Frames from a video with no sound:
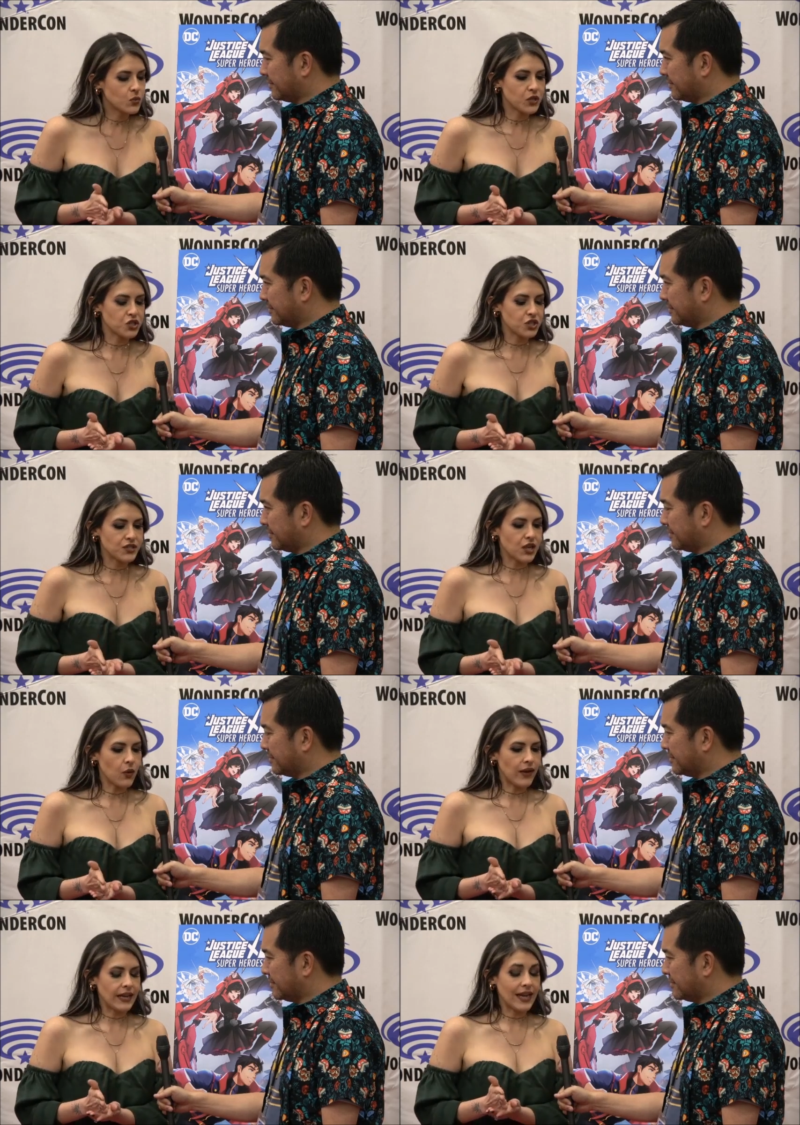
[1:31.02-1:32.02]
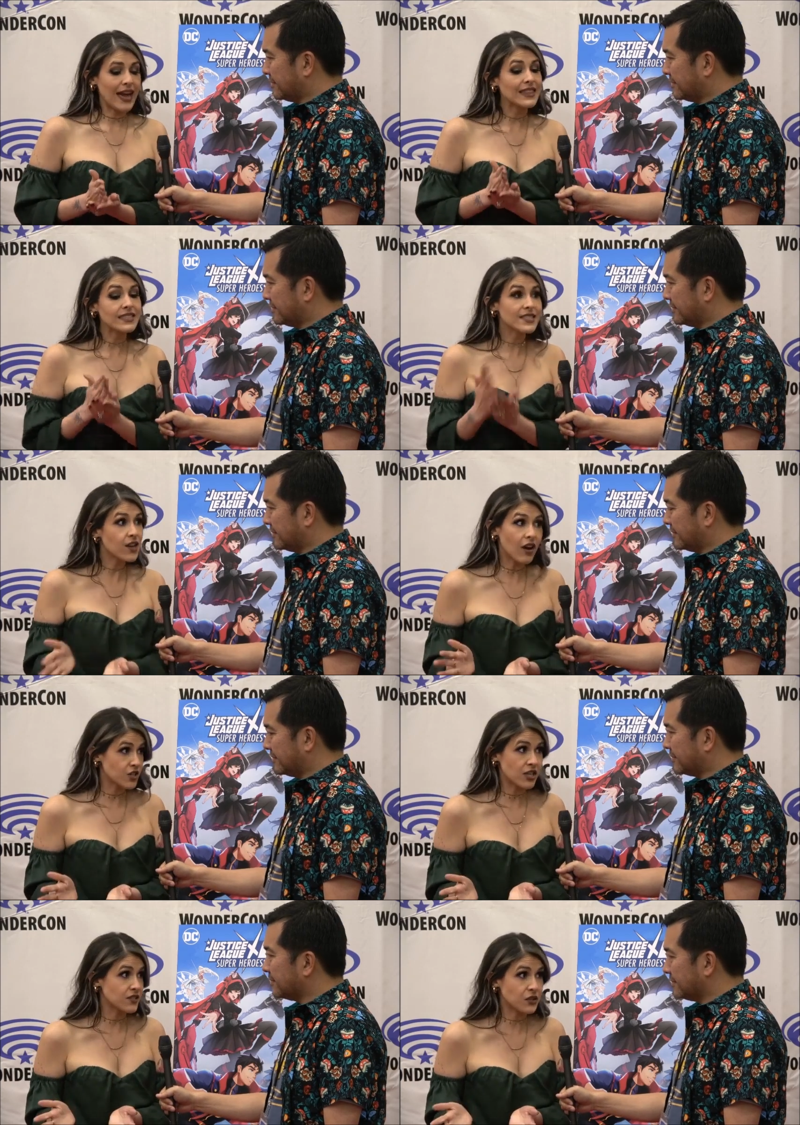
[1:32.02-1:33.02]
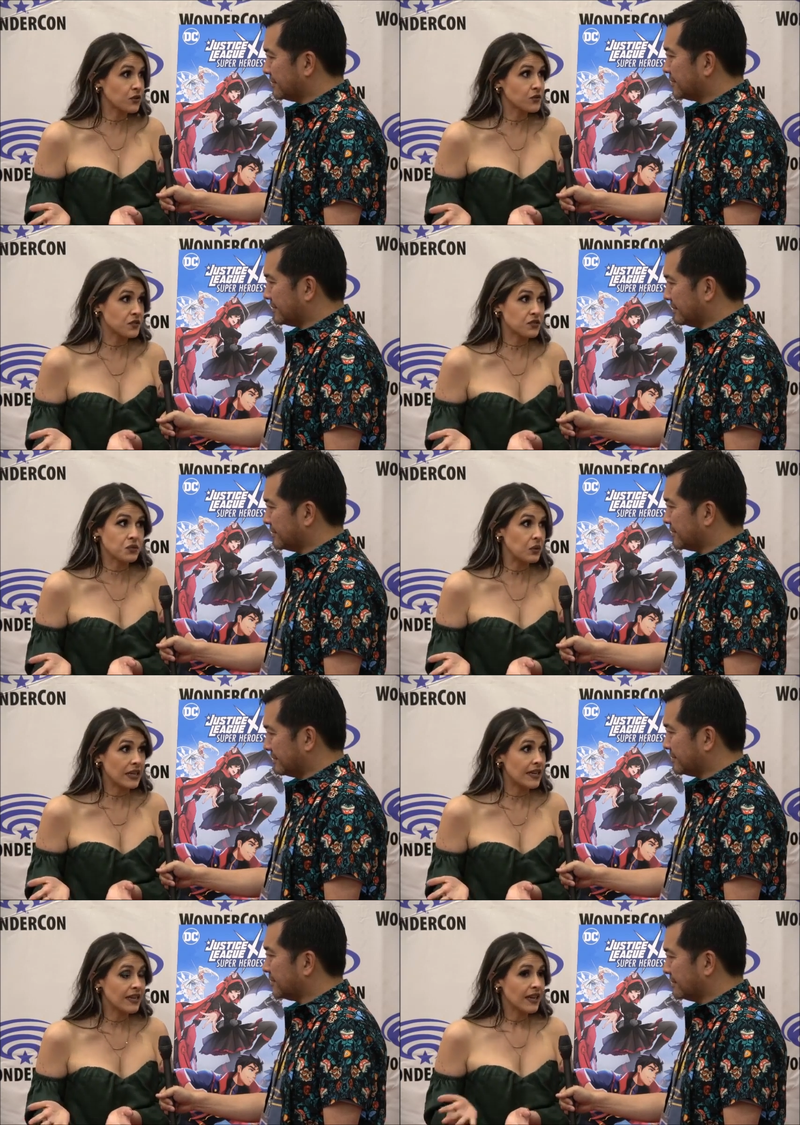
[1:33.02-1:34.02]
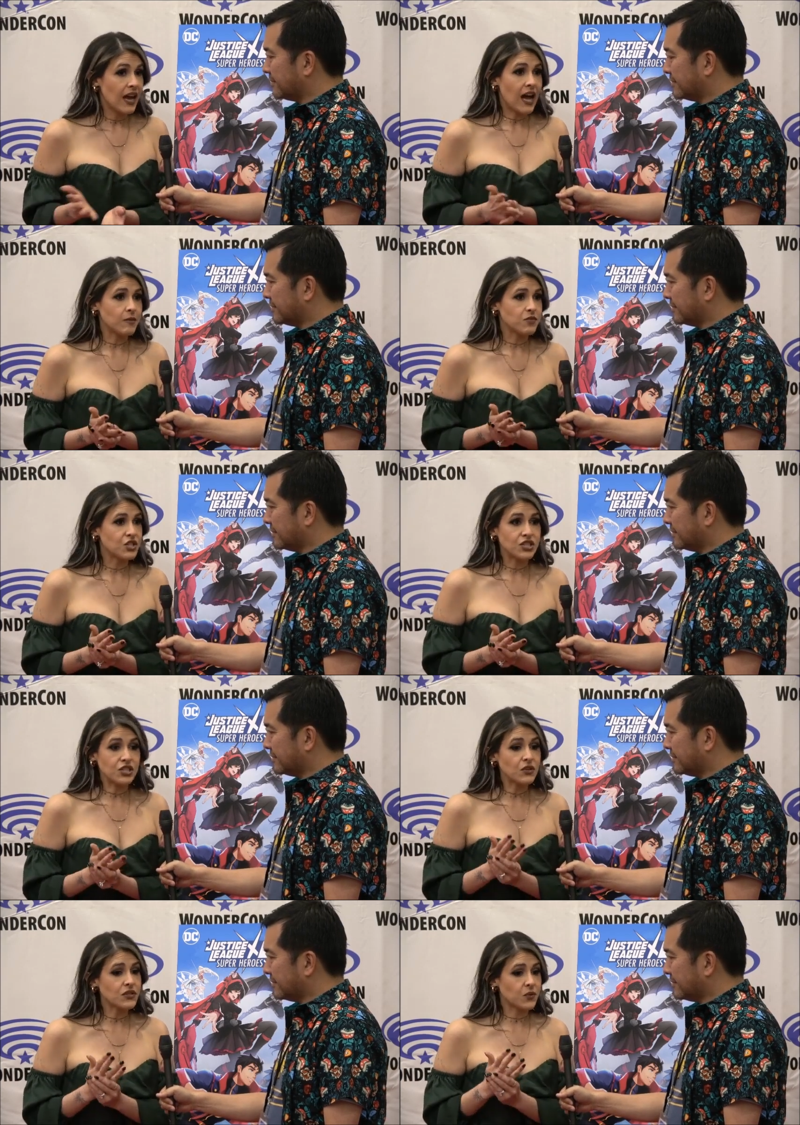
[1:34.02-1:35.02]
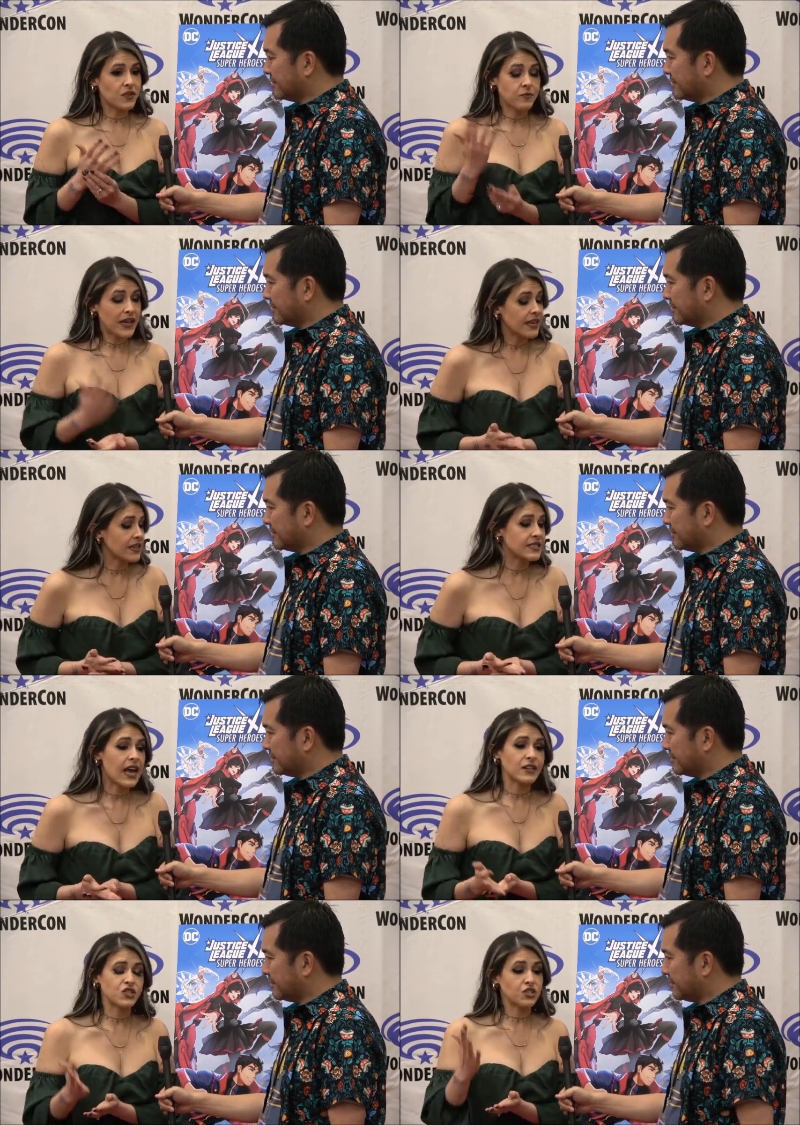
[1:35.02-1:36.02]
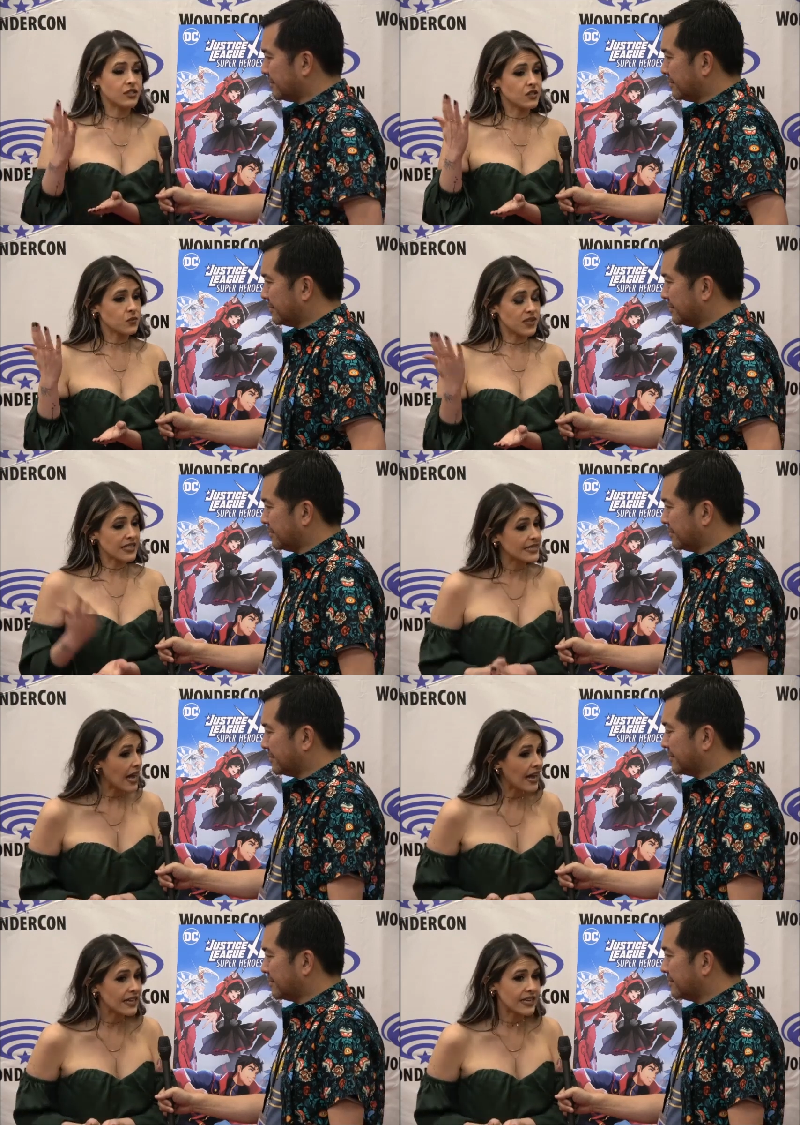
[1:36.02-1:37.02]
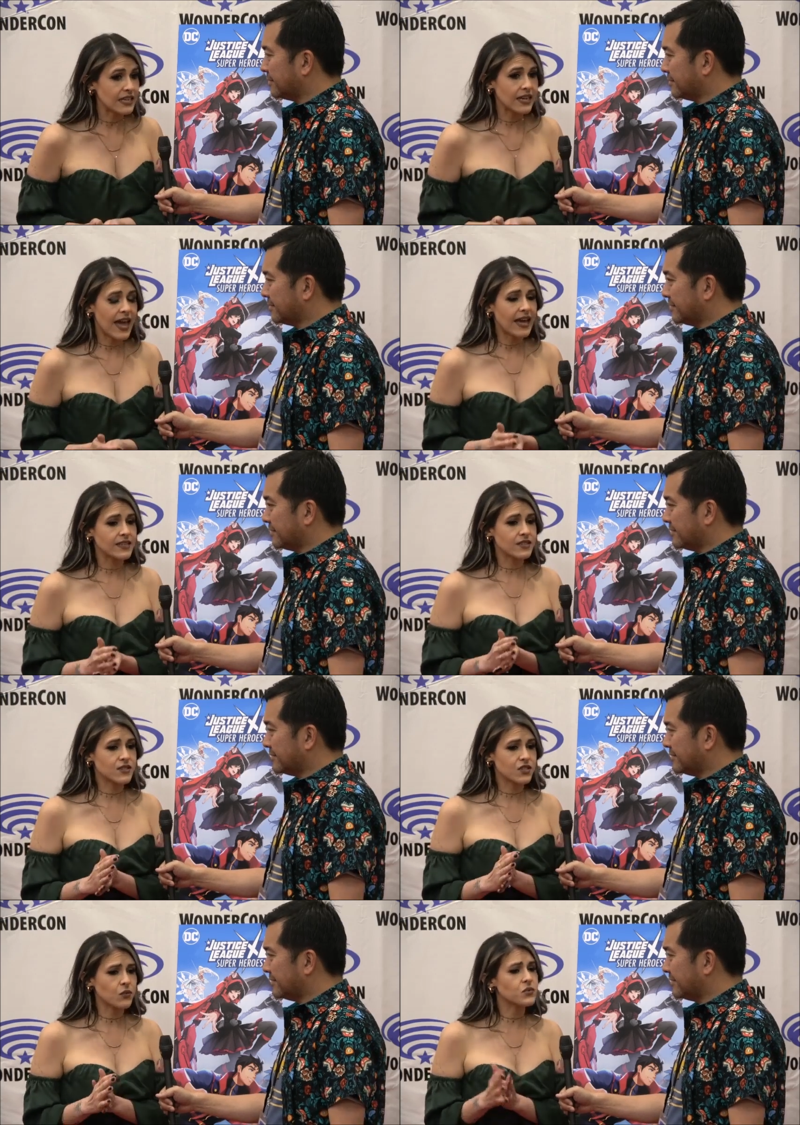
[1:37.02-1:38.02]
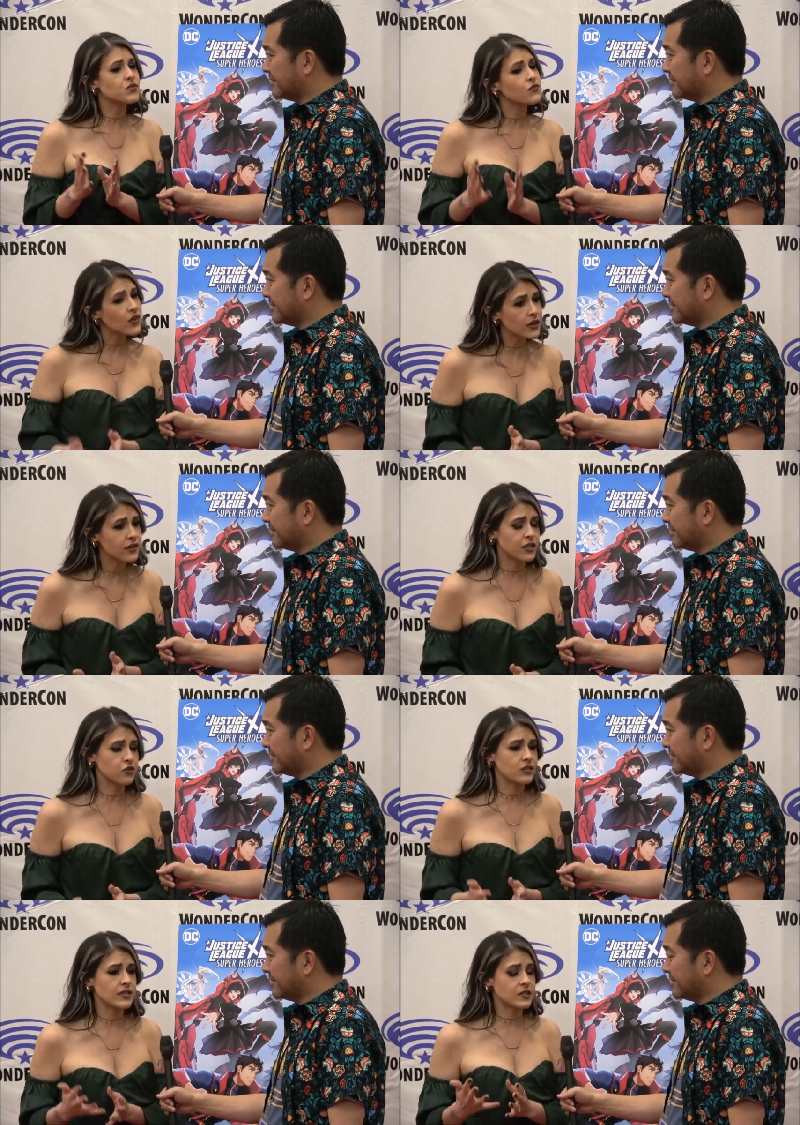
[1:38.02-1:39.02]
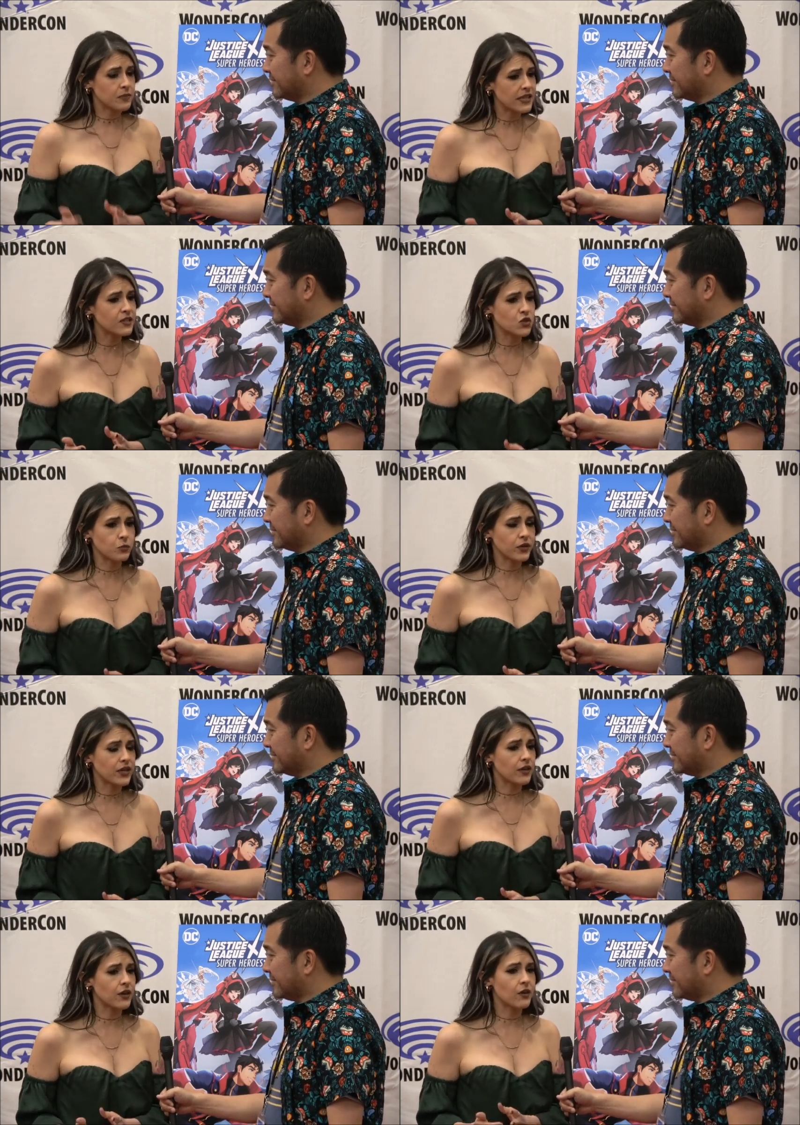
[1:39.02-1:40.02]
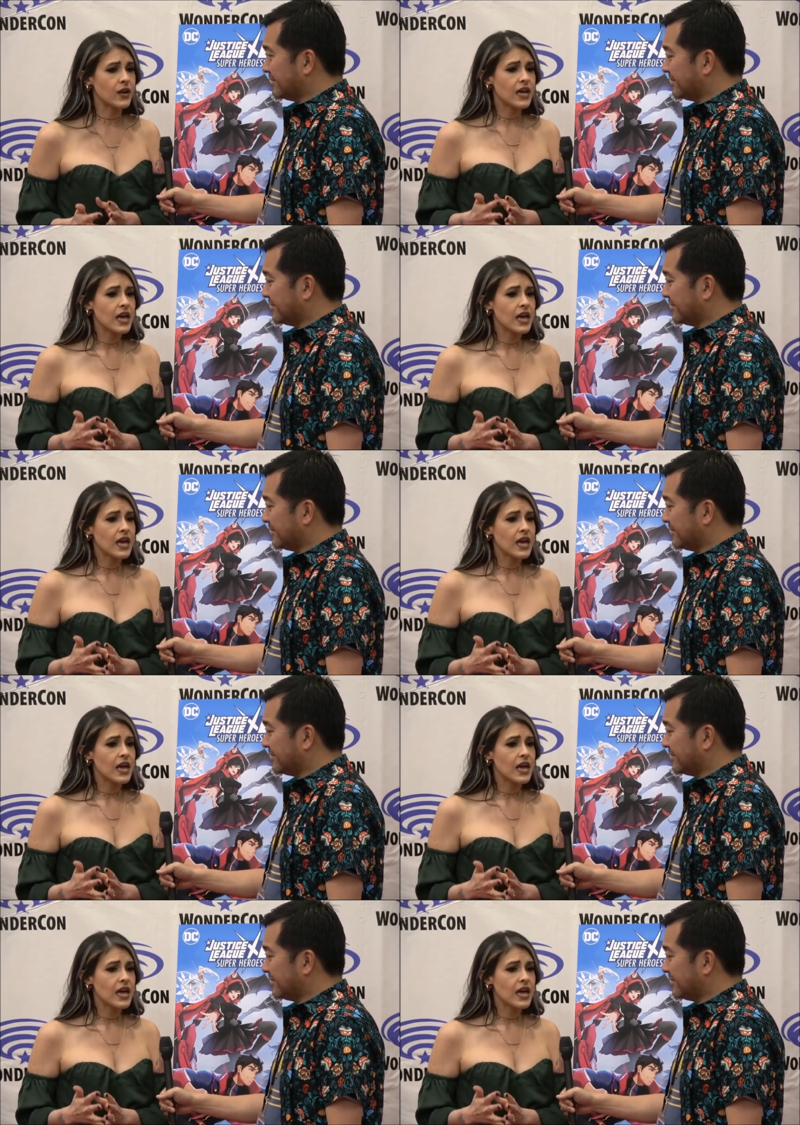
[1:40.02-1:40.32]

Speaker 1: where she's going. And that's not Jessica Cruz's story. Um, she deals with panic attacks, she deals with anxiety, and so it was very interesting to play a superhero